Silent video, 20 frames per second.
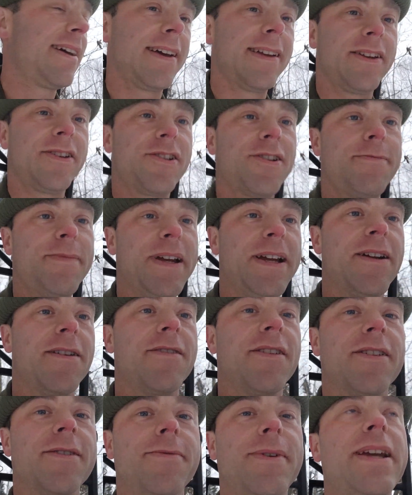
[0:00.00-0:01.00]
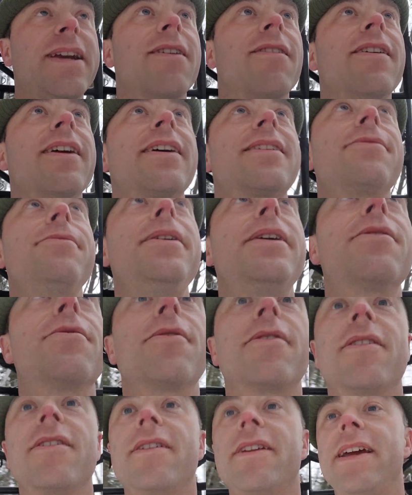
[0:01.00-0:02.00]
it should be here this week or next week,
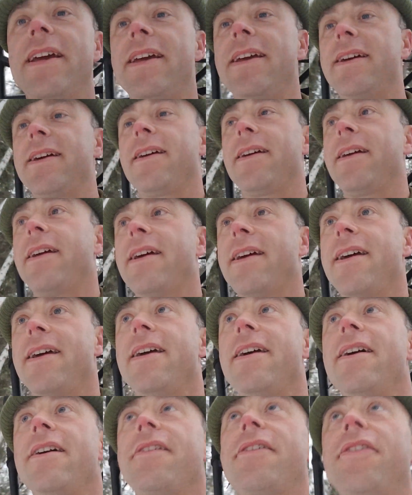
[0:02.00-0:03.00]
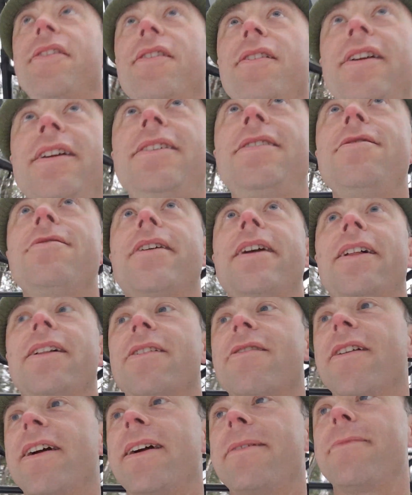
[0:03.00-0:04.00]
ordered a 32
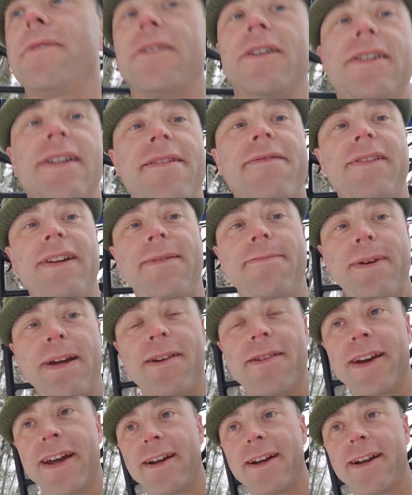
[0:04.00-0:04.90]
kilogram or 70-pound